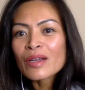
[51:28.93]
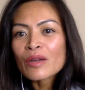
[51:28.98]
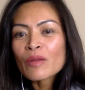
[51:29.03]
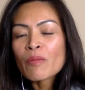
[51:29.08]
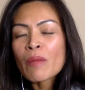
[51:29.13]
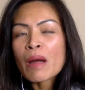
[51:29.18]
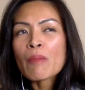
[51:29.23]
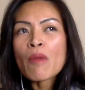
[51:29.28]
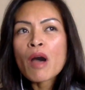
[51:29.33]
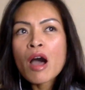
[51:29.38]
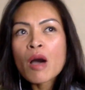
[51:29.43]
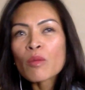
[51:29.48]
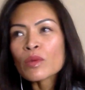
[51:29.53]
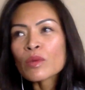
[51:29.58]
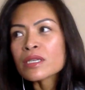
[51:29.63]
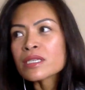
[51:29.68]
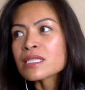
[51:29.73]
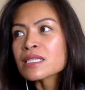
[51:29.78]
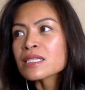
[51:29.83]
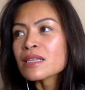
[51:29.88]
My mom
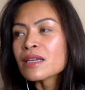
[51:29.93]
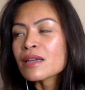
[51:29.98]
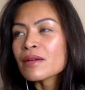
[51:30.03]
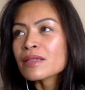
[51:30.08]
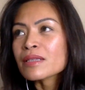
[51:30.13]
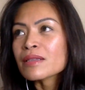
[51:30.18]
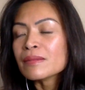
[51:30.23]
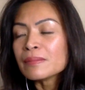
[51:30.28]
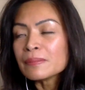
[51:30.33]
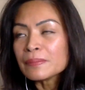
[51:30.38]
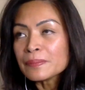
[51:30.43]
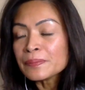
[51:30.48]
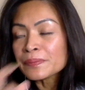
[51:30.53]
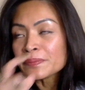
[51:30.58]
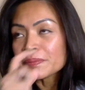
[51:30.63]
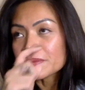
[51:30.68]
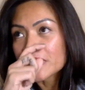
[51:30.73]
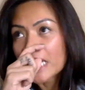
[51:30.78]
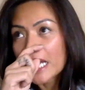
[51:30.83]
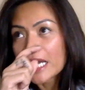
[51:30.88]
was
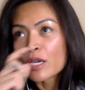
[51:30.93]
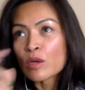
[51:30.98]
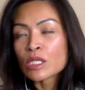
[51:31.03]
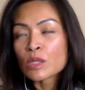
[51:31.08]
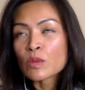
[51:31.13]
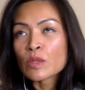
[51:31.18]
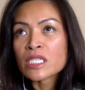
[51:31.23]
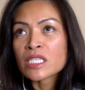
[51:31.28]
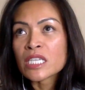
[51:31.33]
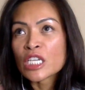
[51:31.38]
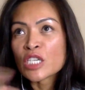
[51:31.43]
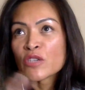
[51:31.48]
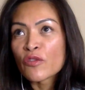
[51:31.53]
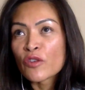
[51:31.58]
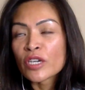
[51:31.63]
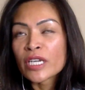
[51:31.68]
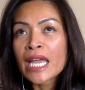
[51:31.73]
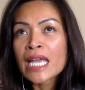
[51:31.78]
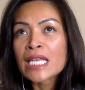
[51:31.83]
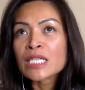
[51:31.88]
diagnosed with stage 4
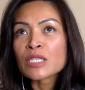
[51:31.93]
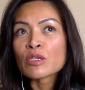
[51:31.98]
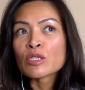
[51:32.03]
cancer,